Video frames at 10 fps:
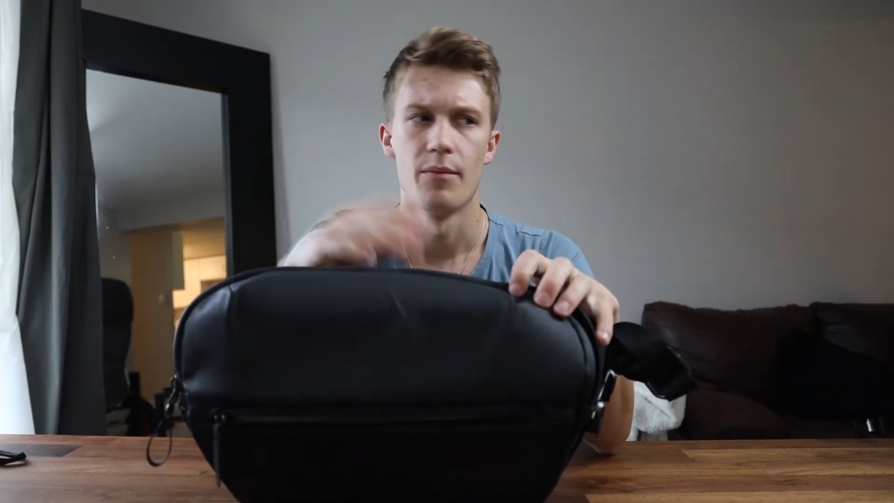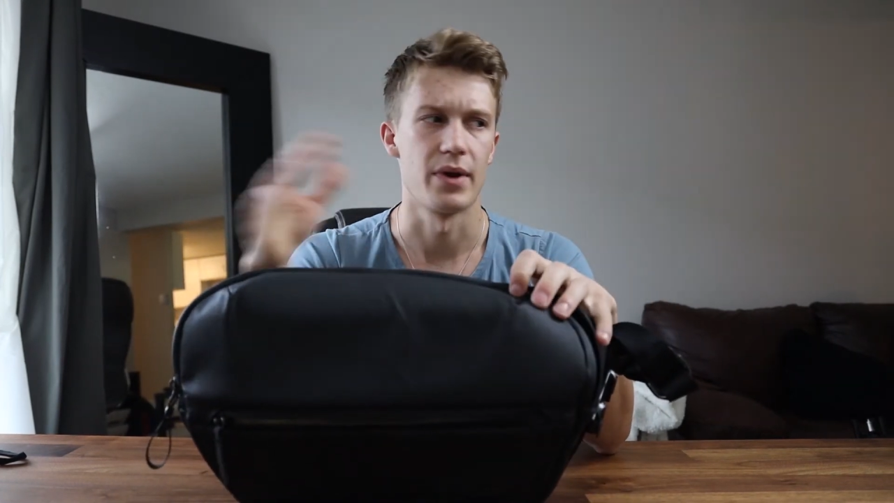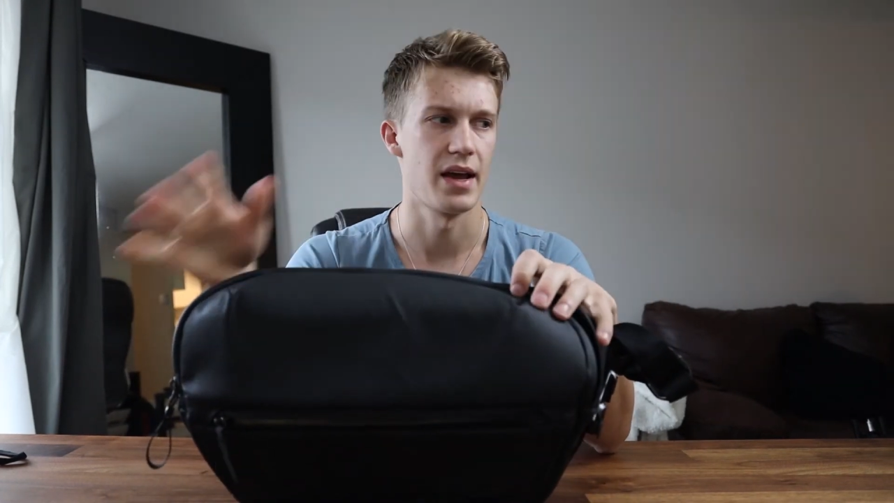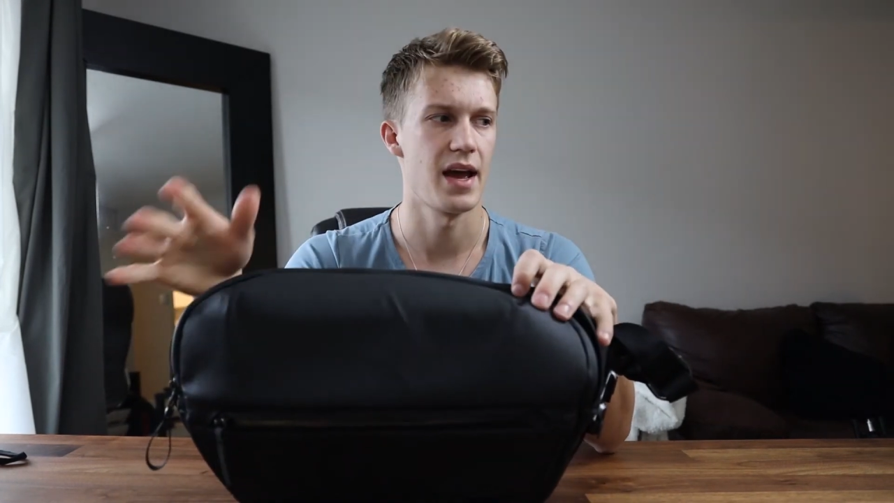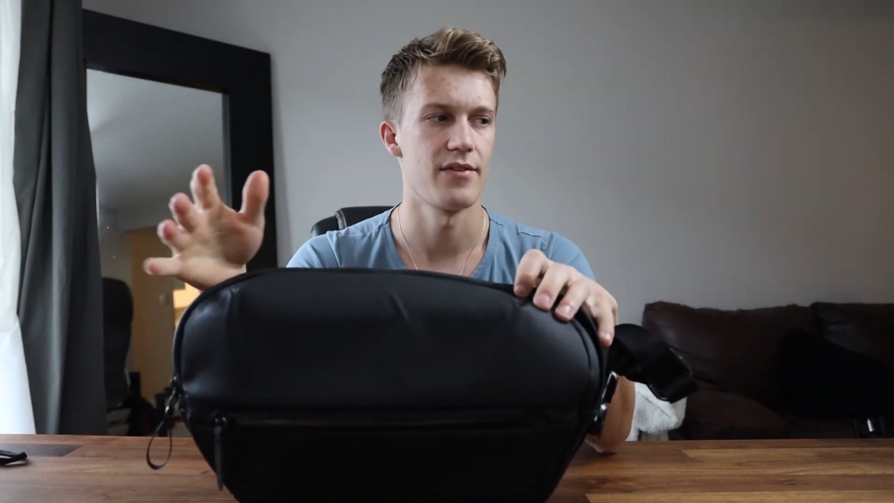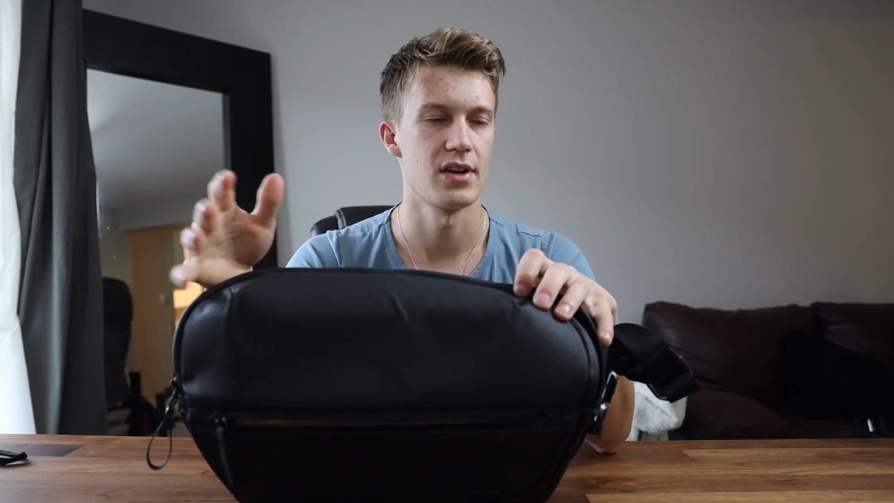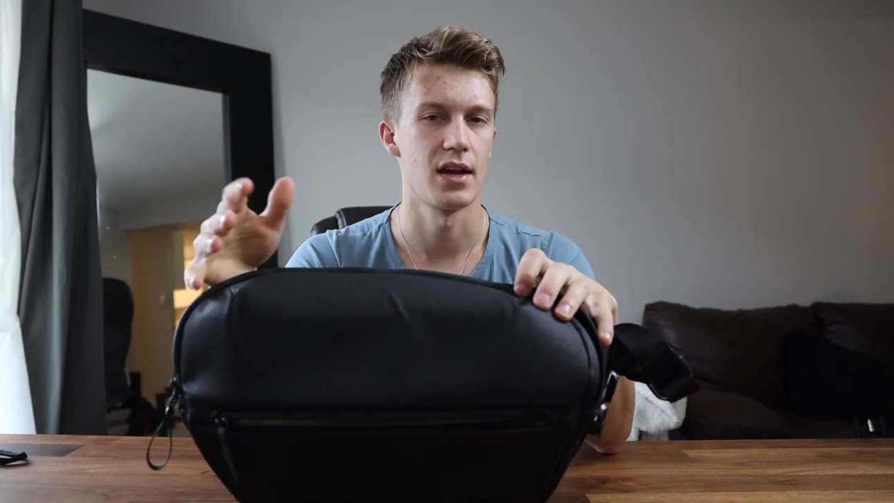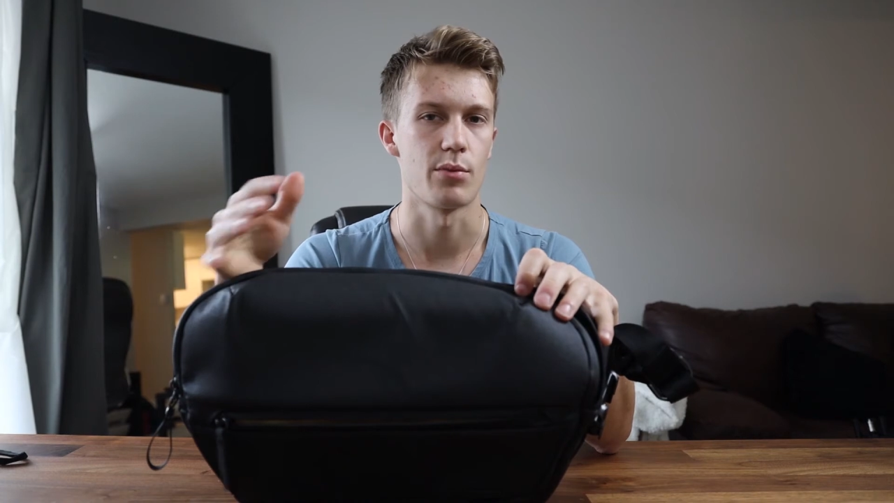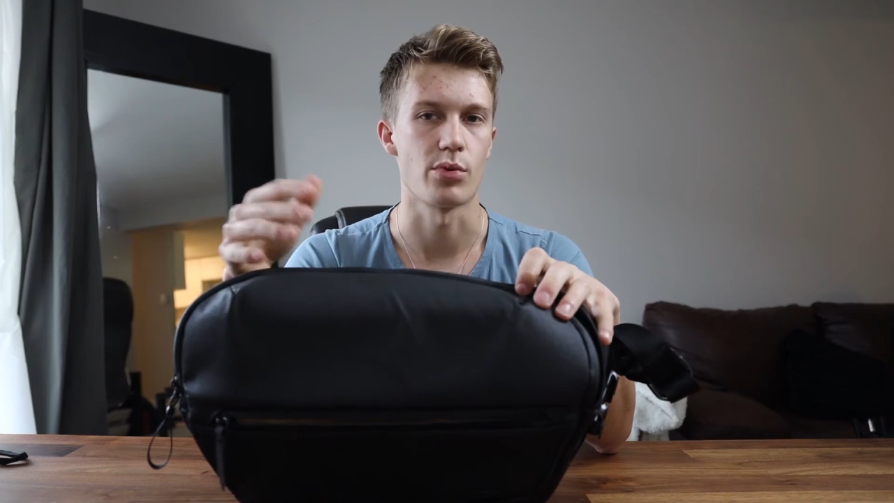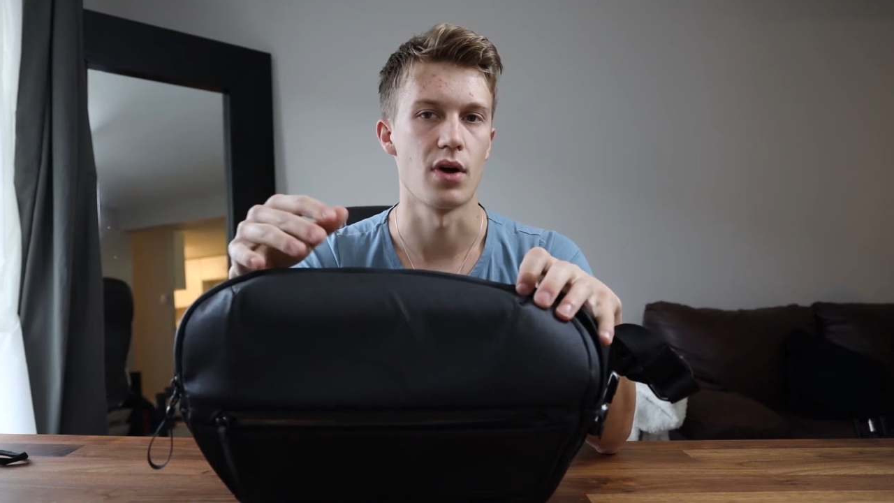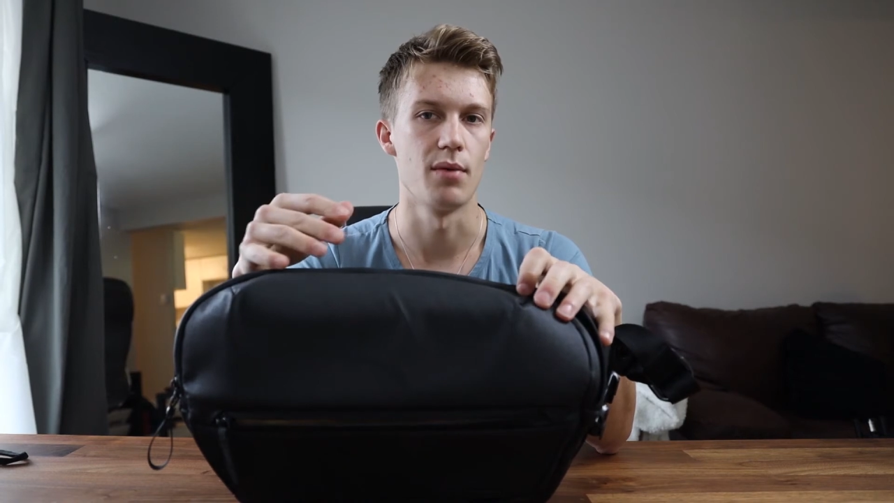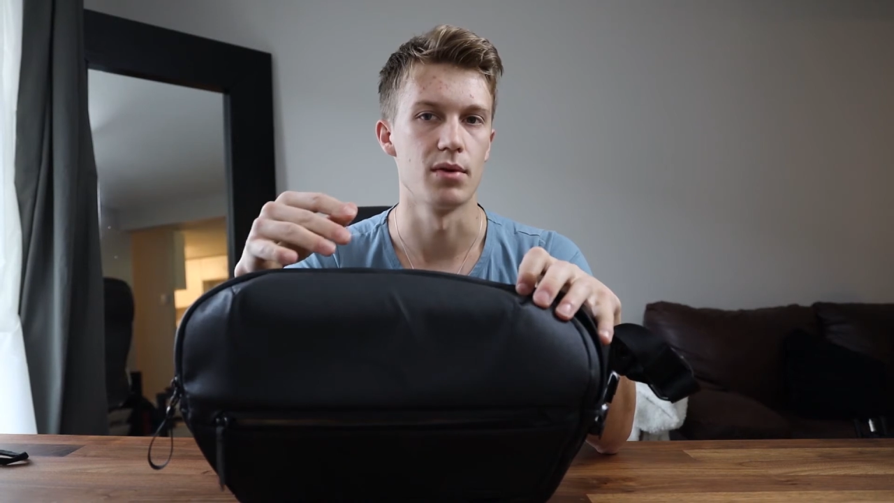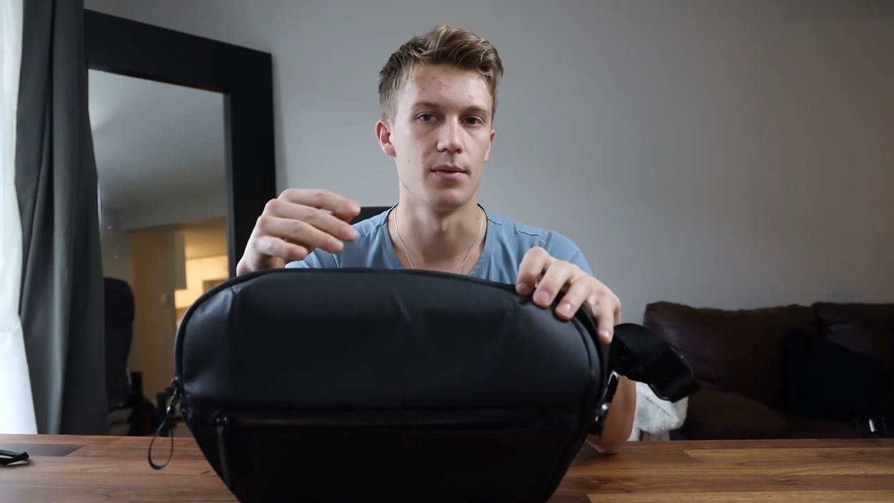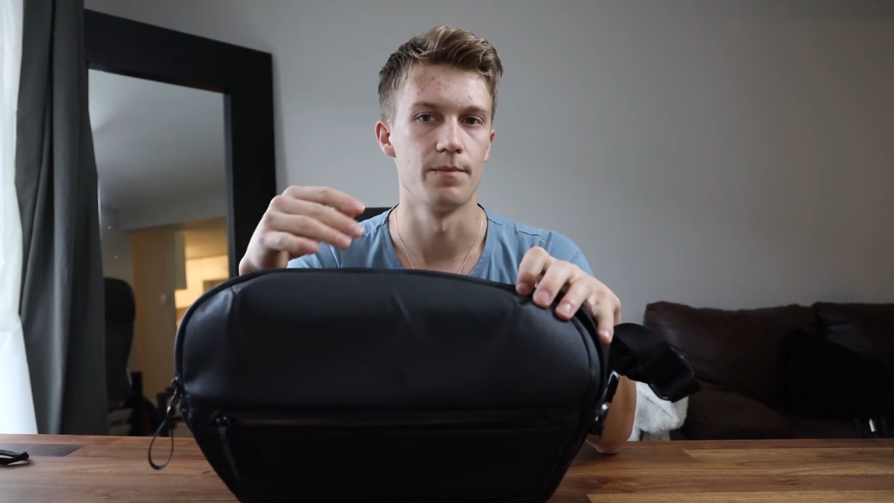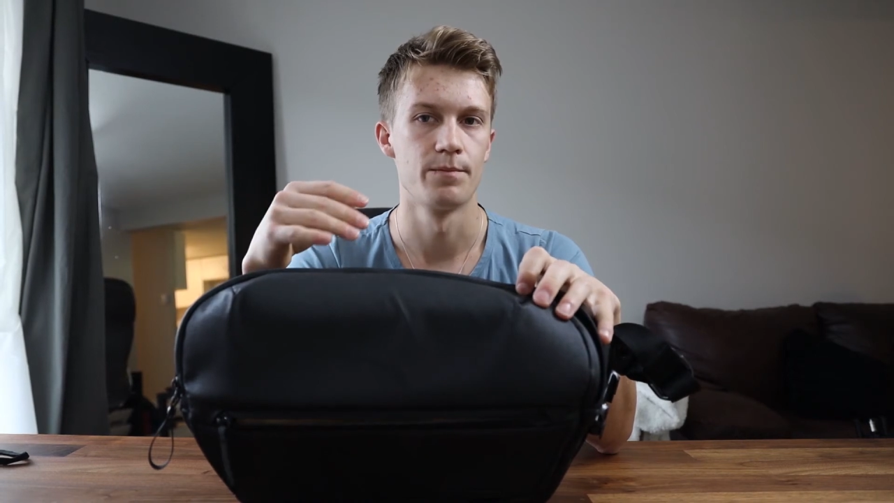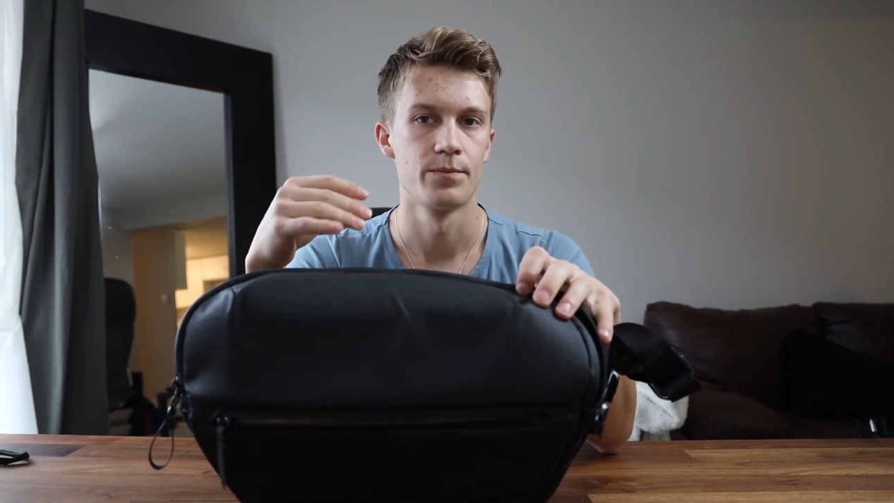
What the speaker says: But I haven't had a problem